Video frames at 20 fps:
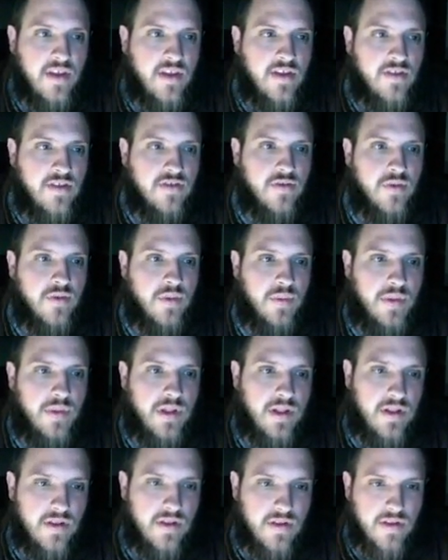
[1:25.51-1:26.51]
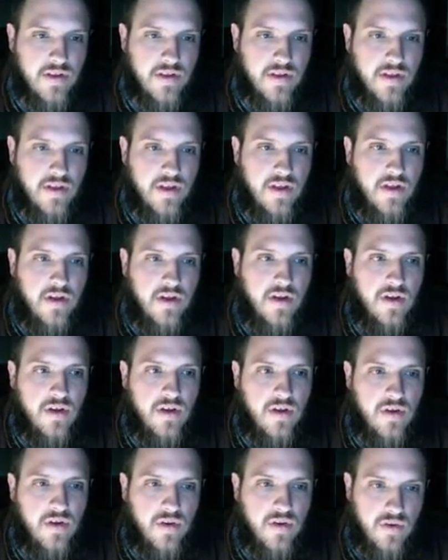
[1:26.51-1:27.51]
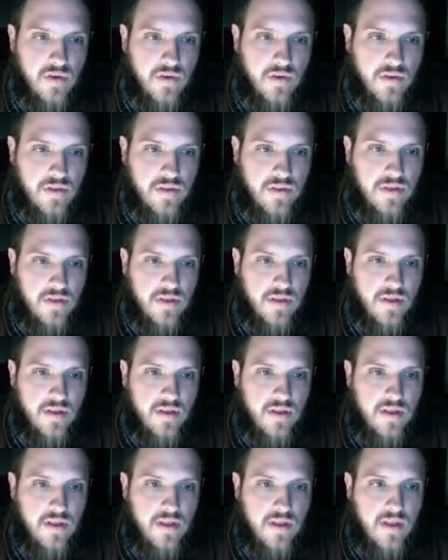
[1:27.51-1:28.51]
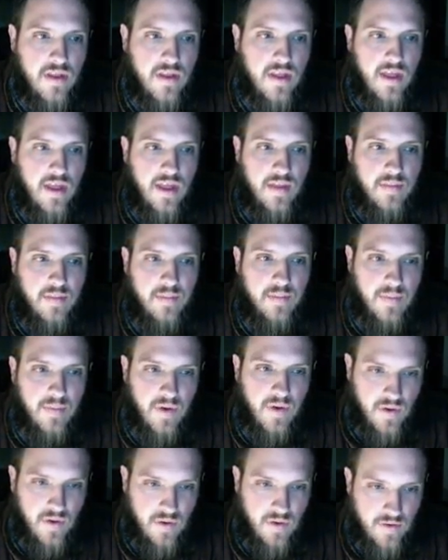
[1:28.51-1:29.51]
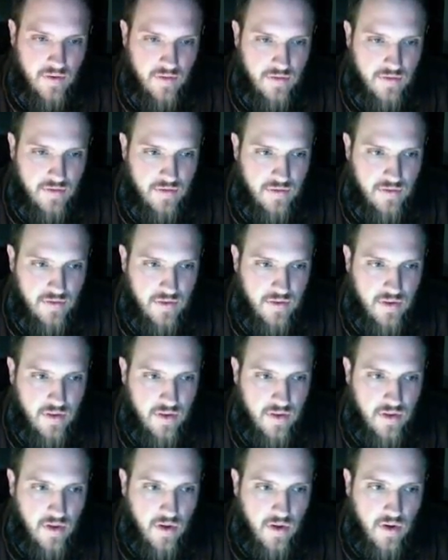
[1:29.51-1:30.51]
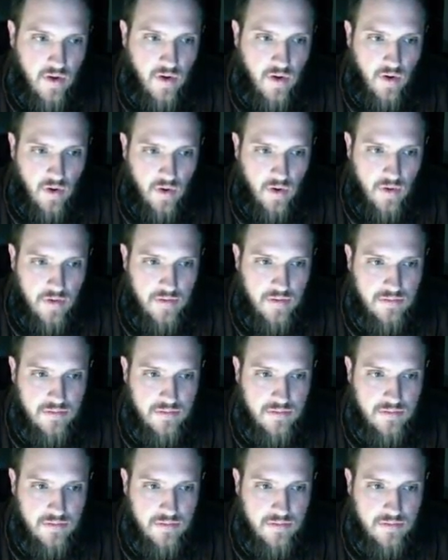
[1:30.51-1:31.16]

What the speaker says: So when we look, Earth and Mars are